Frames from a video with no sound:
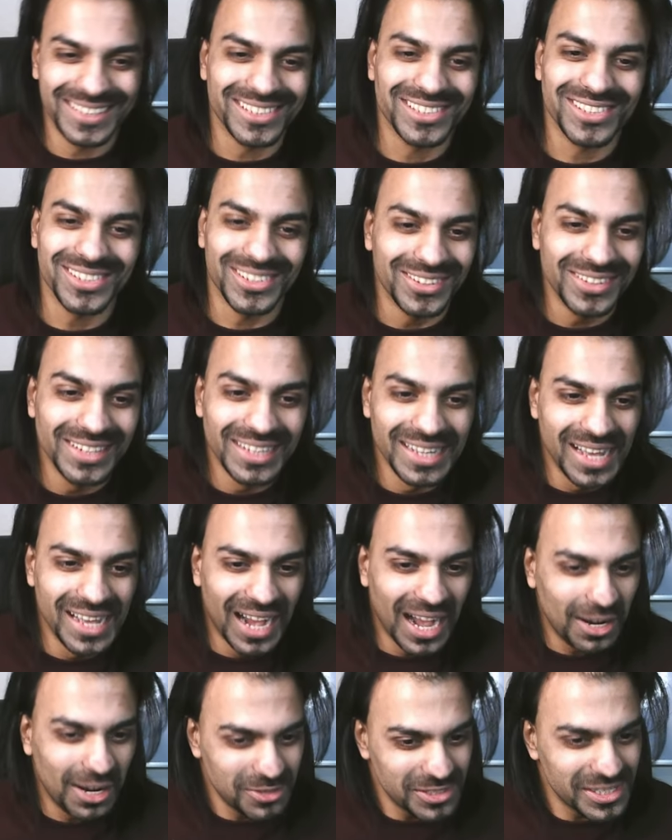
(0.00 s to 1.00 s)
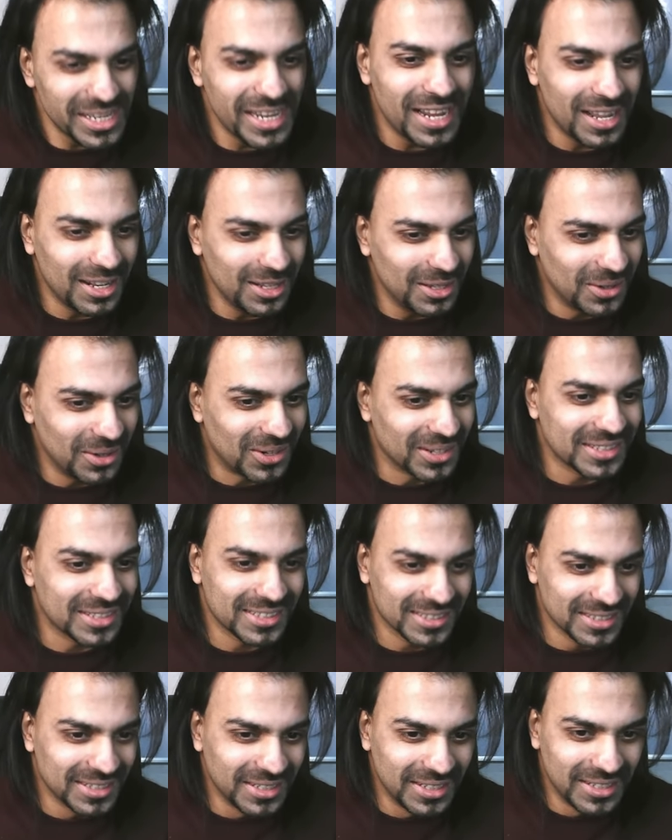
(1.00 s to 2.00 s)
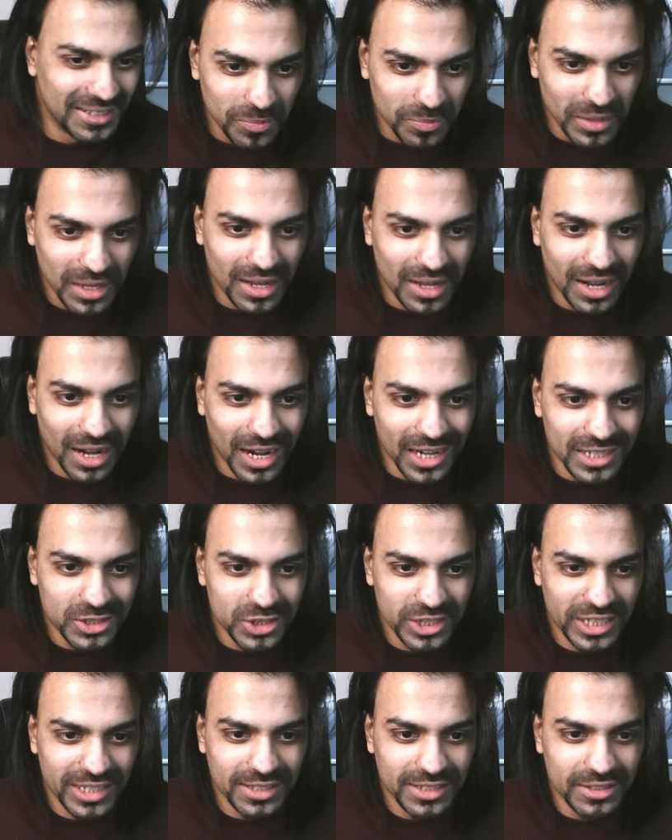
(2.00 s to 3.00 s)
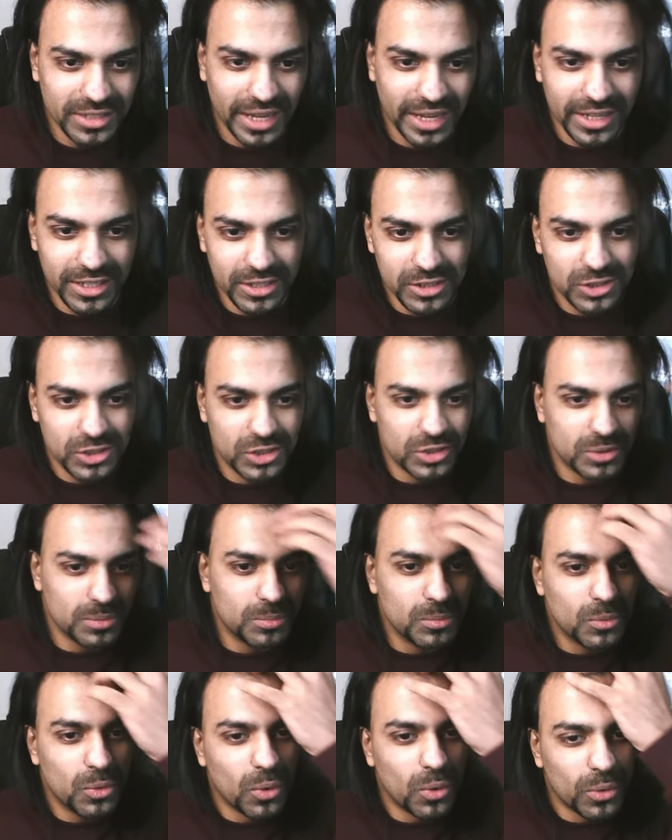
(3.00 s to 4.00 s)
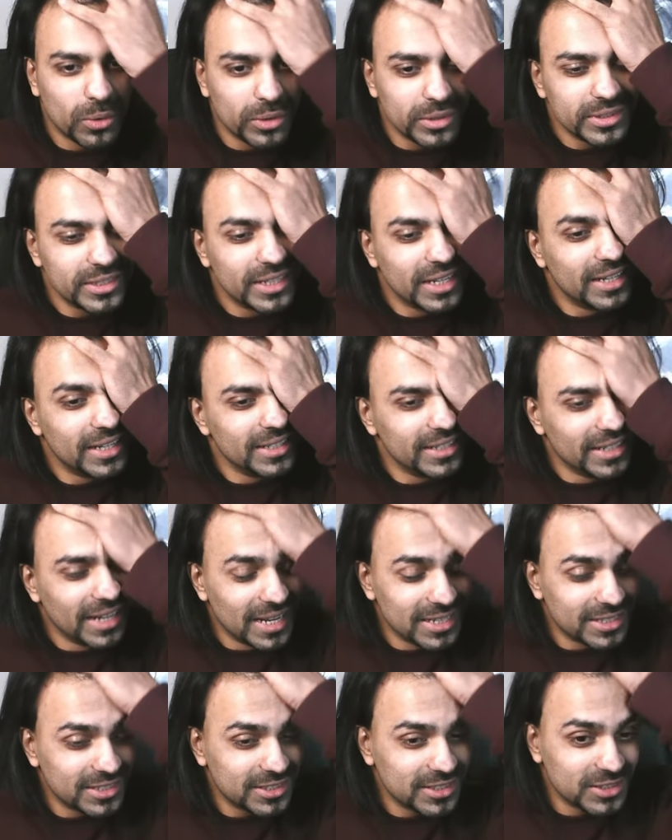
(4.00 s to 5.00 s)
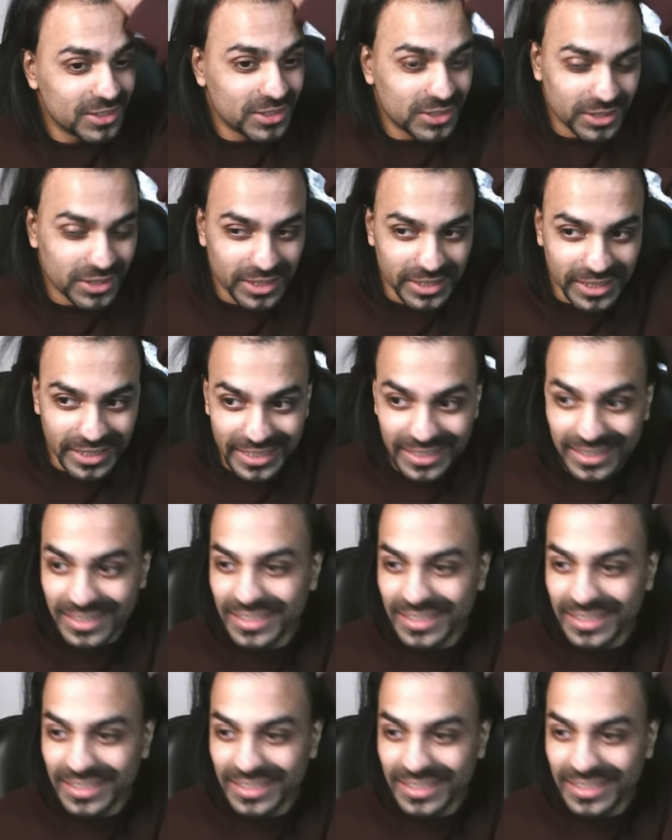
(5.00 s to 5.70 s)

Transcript: So I would say a lot. I check things more than necessary.